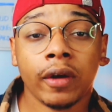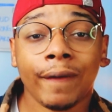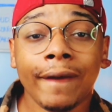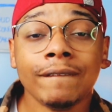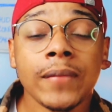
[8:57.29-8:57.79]

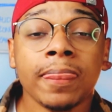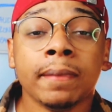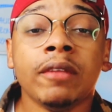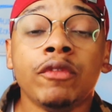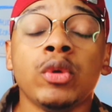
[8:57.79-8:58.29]
right?
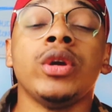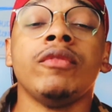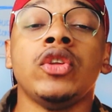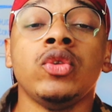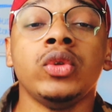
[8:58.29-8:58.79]
But if you were
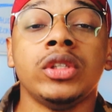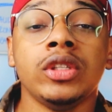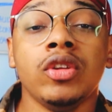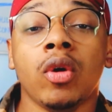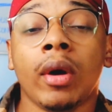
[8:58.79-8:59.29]
to use,
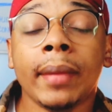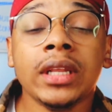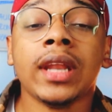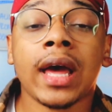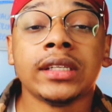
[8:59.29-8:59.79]
a
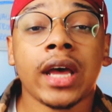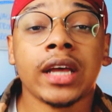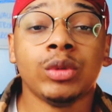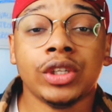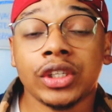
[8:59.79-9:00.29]
mini lot
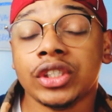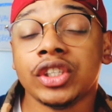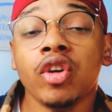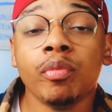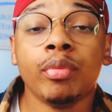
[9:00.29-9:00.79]
size, which is a
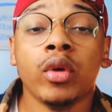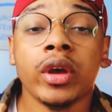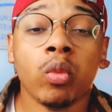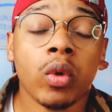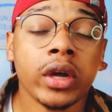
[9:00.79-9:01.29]

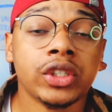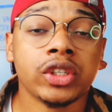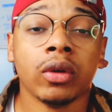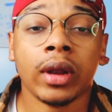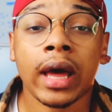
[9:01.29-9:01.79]

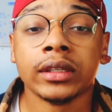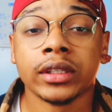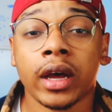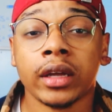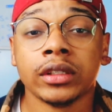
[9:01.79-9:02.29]
0.10 lot
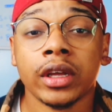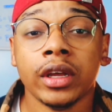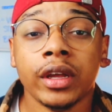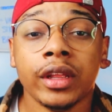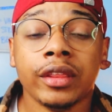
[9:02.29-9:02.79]
size,
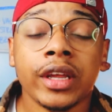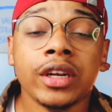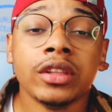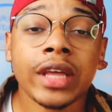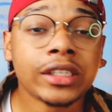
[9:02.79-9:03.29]

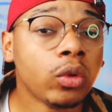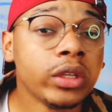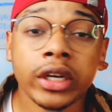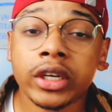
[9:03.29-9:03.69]
then that's only